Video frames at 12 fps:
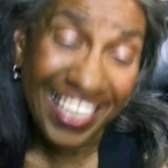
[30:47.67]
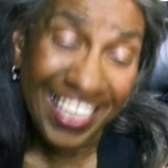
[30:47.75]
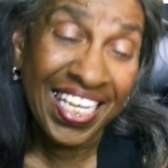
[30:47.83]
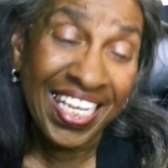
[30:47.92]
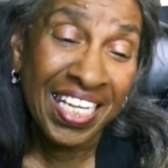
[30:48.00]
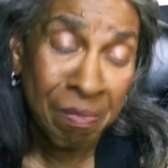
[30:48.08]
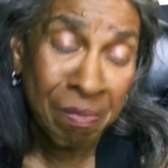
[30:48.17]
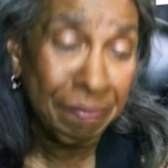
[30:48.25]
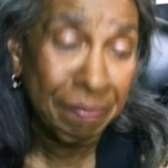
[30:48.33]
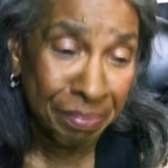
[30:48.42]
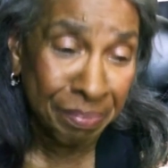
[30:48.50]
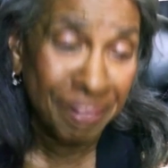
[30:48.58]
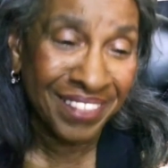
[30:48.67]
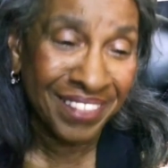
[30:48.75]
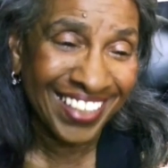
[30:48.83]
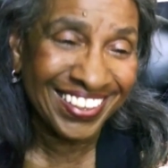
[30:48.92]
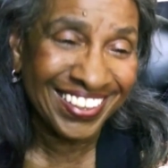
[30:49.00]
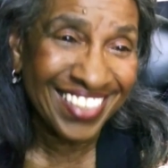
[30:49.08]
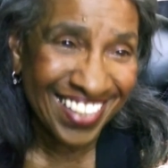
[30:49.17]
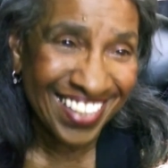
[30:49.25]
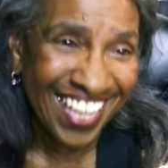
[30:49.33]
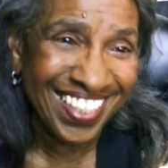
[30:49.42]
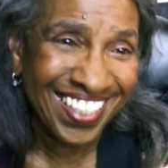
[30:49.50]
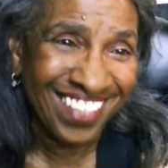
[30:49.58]
is my privilege. Thank
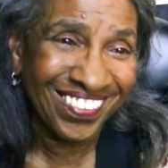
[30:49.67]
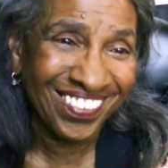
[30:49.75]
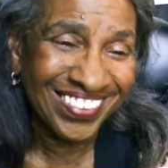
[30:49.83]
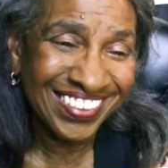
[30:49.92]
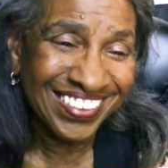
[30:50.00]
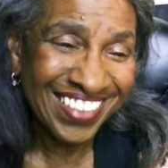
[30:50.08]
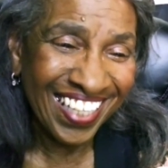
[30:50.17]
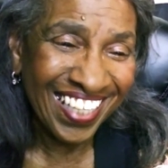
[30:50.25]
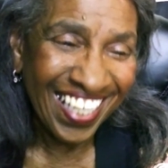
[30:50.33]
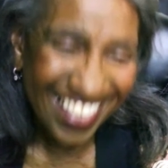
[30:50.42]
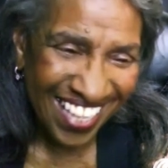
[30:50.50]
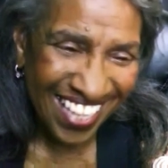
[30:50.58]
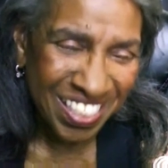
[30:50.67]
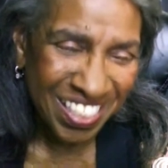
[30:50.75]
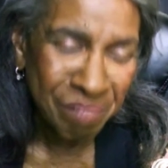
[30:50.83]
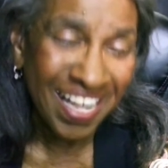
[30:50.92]
you. Thank you much.